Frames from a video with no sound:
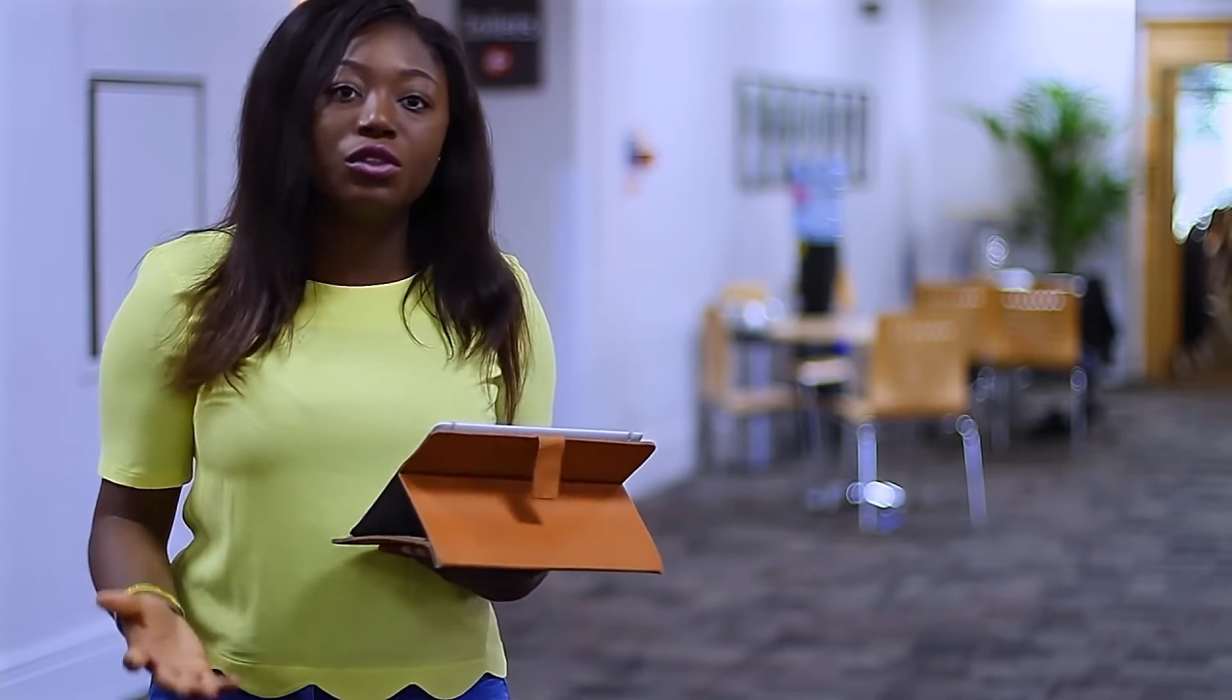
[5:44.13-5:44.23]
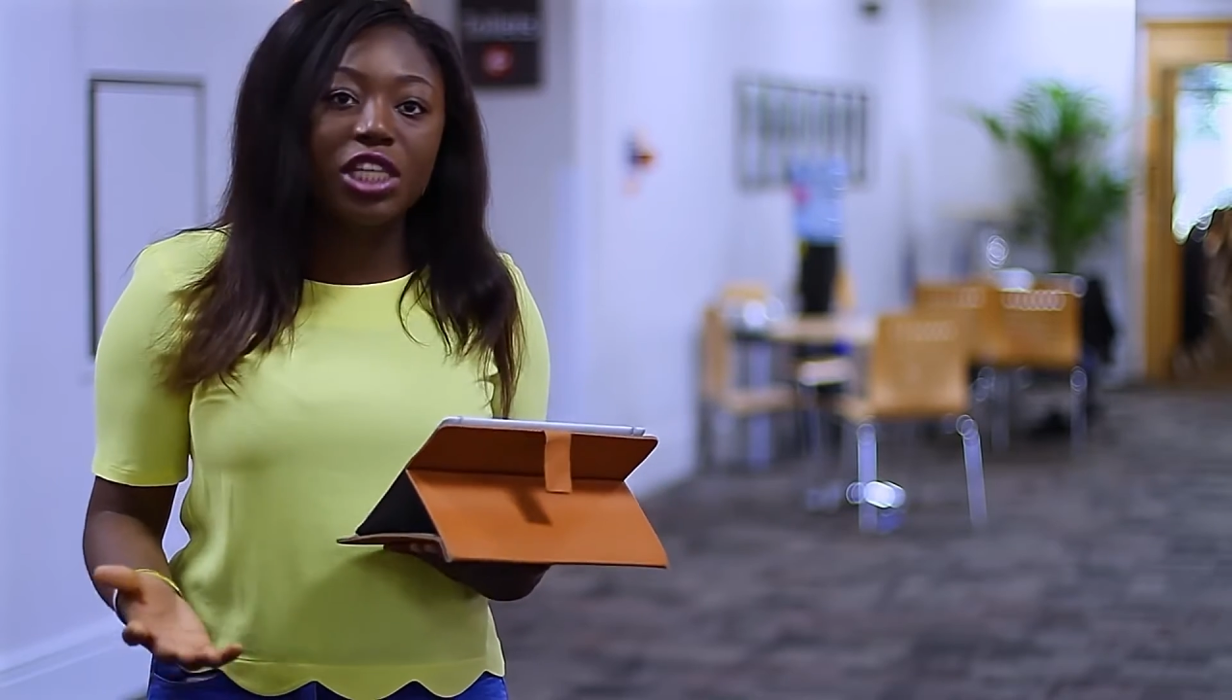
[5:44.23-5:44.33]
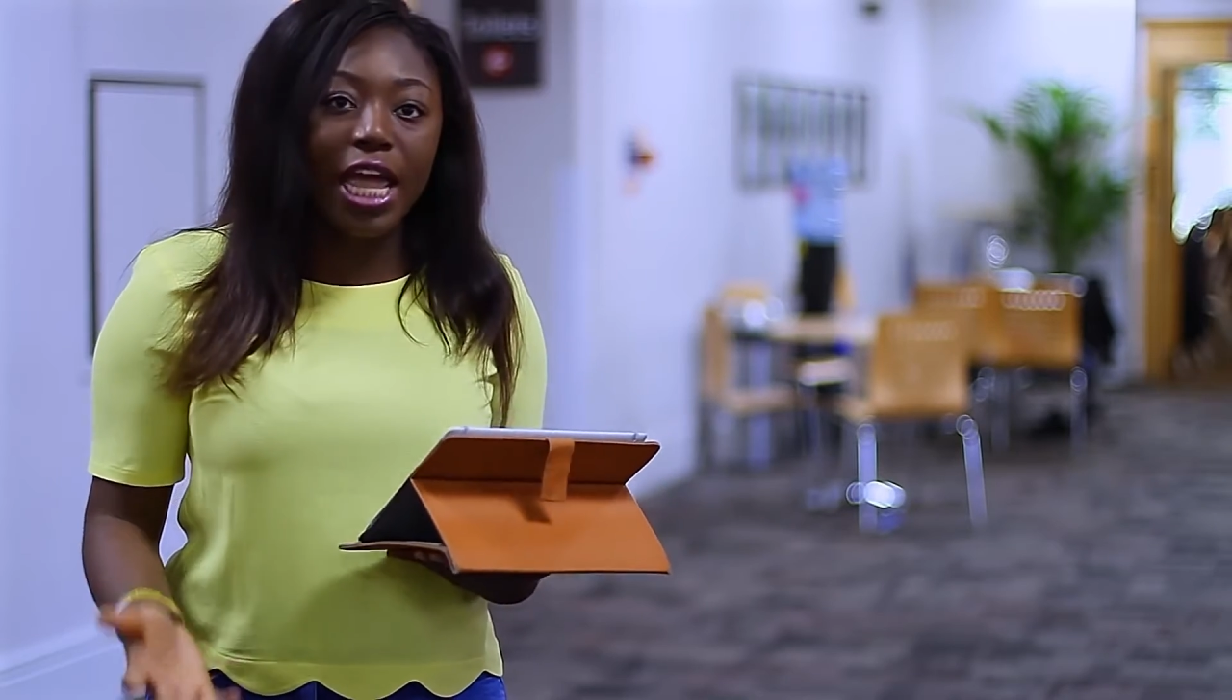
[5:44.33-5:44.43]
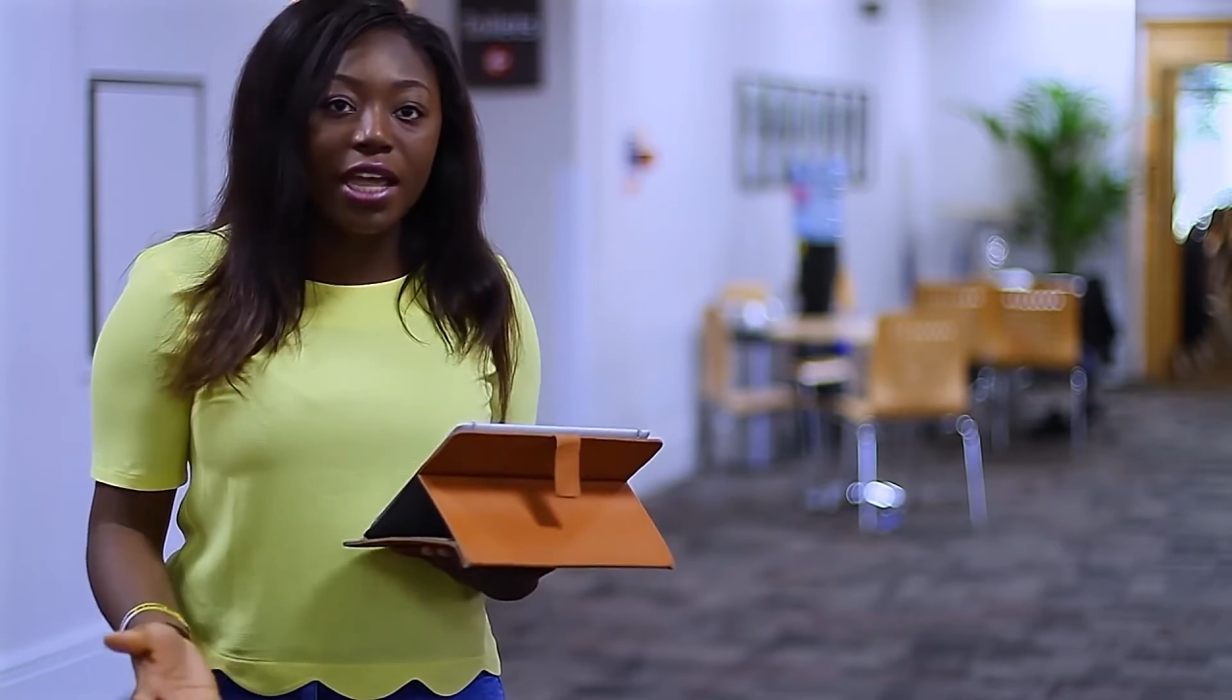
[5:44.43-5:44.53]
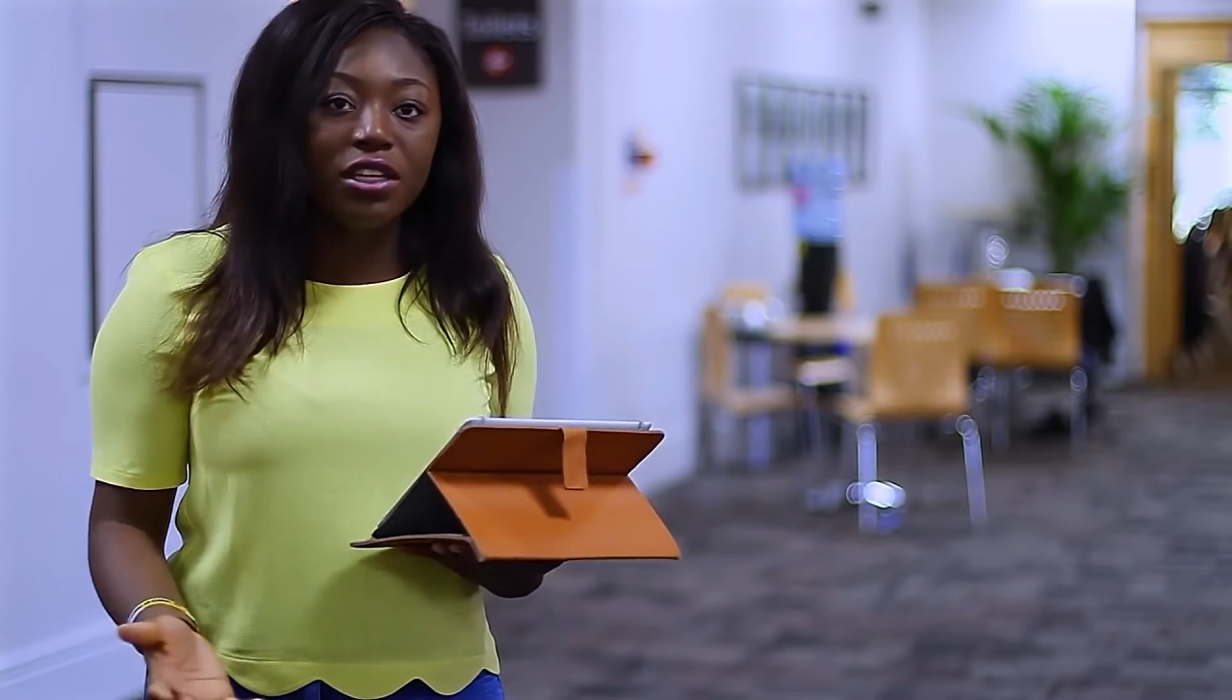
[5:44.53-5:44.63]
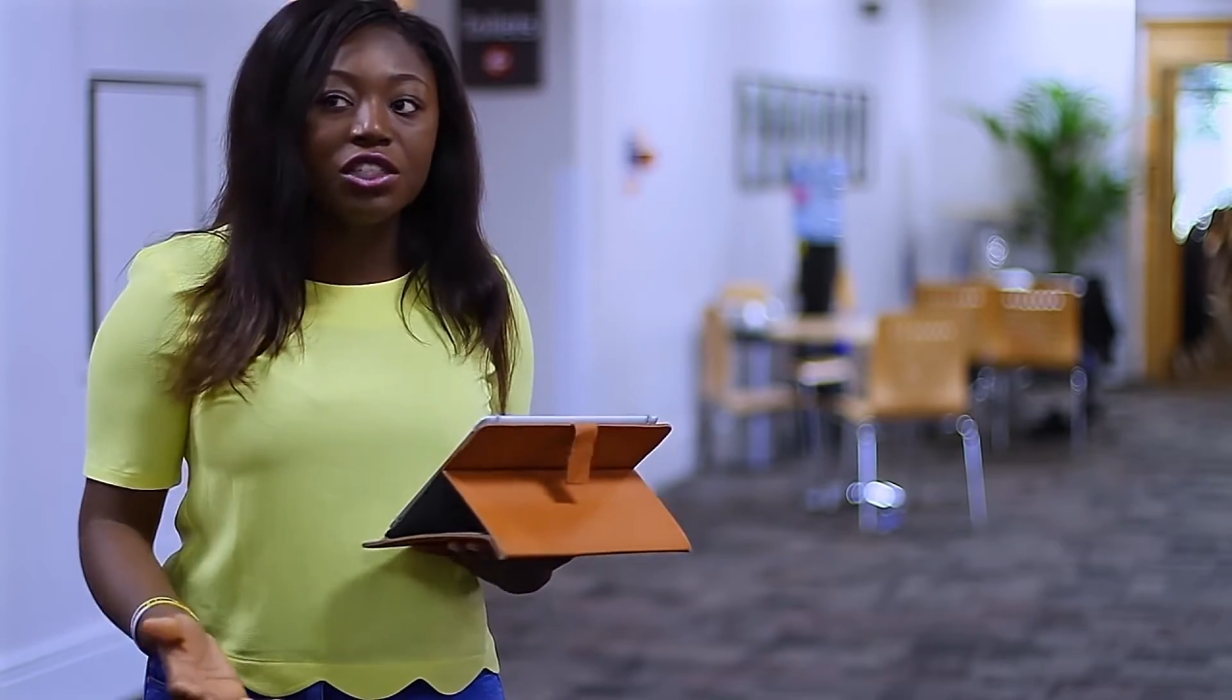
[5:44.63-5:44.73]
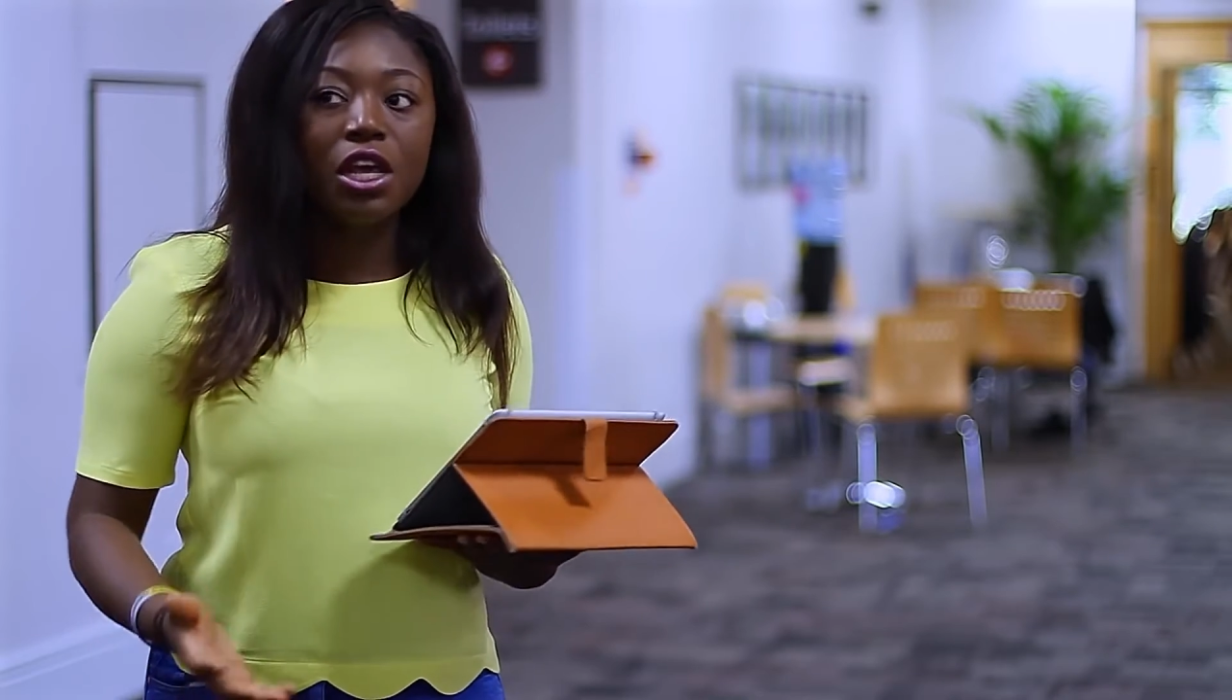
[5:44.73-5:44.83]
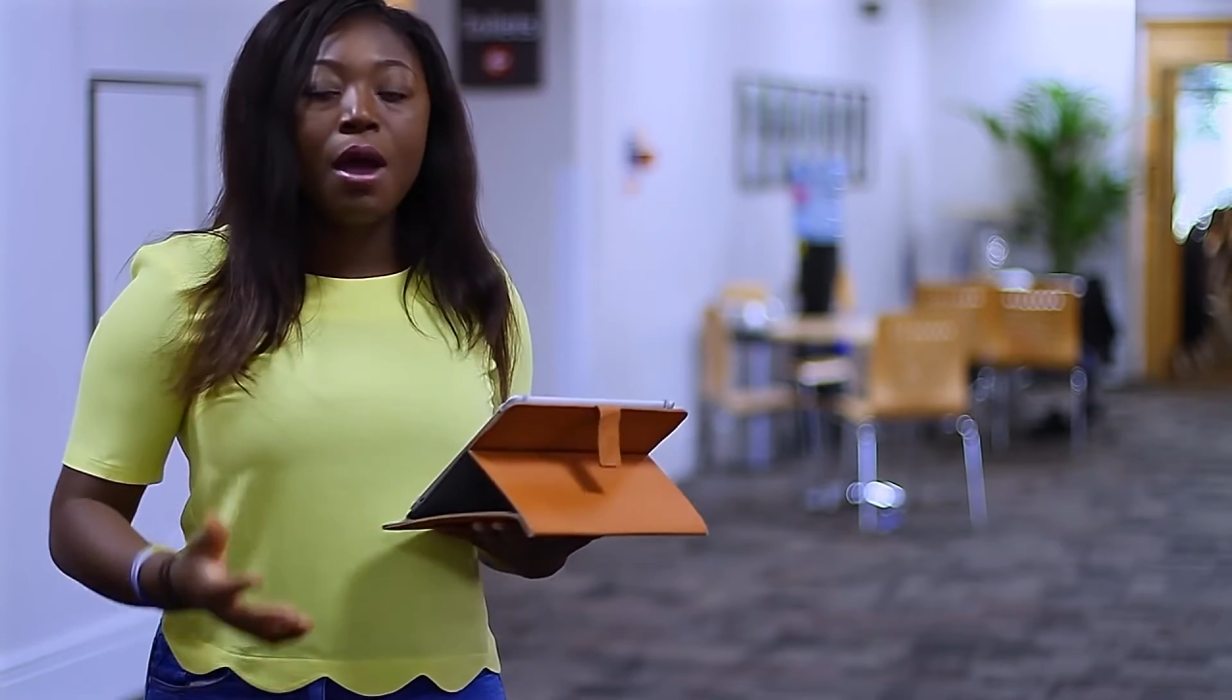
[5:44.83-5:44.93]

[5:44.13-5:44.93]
change,